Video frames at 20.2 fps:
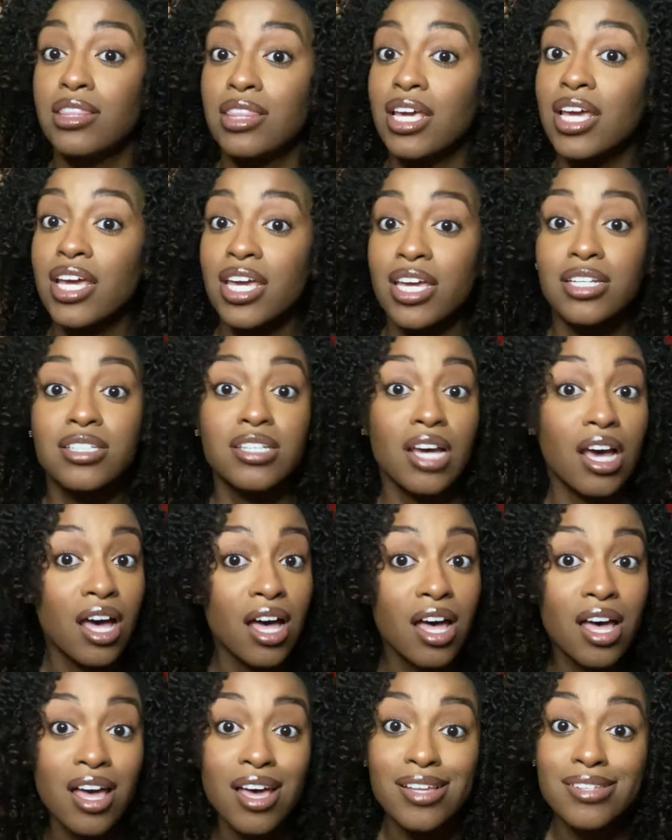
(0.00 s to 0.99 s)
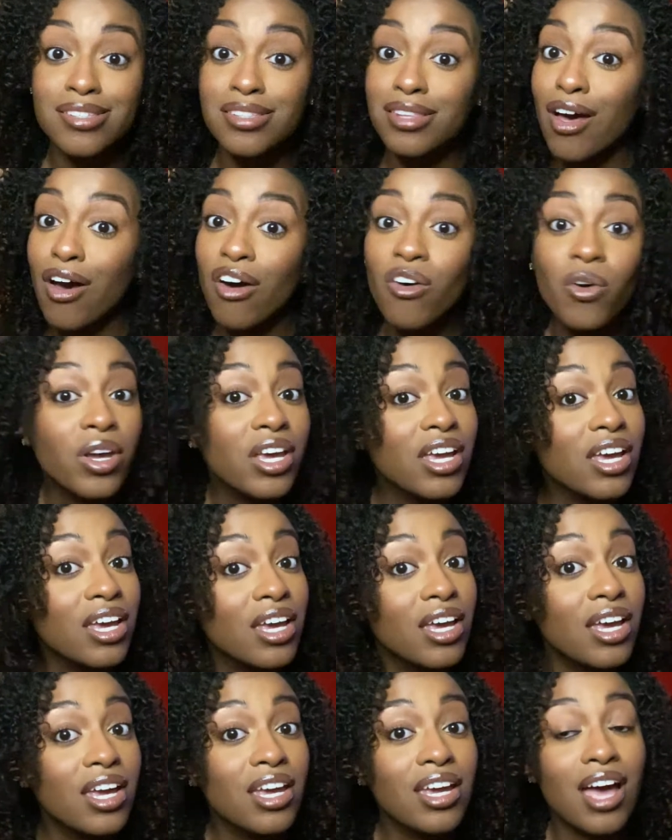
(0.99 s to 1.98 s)
it does, low
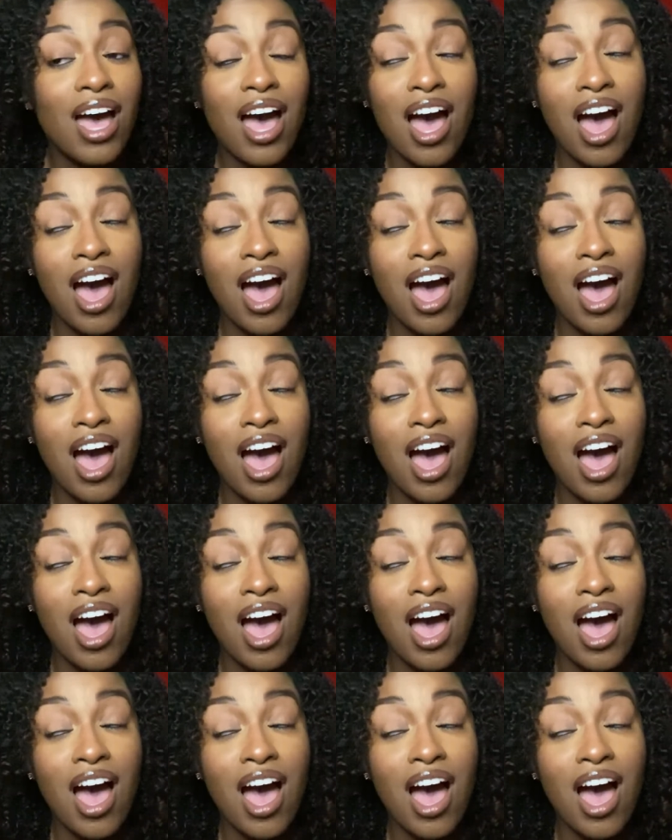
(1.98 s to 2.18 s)
key.